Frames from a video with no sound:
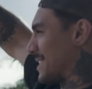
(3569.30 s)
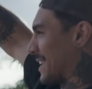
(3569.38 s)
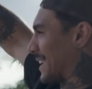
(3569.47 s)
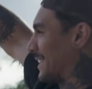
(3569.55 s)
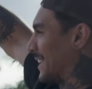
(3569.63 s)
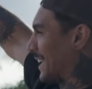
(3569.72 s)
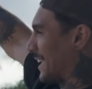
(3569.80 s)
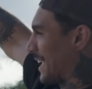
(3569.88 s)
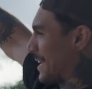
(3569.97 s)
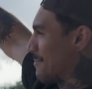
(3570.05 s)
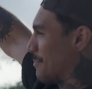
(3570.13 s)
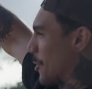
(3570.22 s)
like
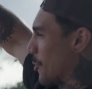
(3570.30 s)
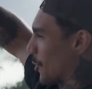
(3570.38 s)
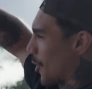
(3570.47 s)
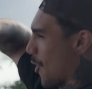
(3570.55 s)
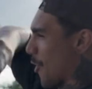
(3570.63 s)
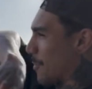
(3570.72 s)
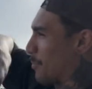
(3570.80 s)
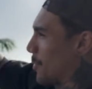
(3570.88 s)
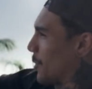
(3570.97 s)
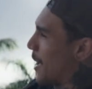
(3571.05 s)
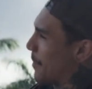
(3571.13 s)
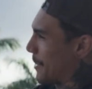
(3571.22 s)
Lincoln boat car and
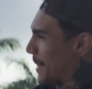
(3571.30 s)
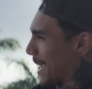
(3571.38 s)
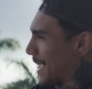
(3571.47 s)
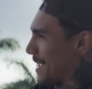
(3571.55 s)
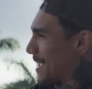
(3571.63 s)
pull up and like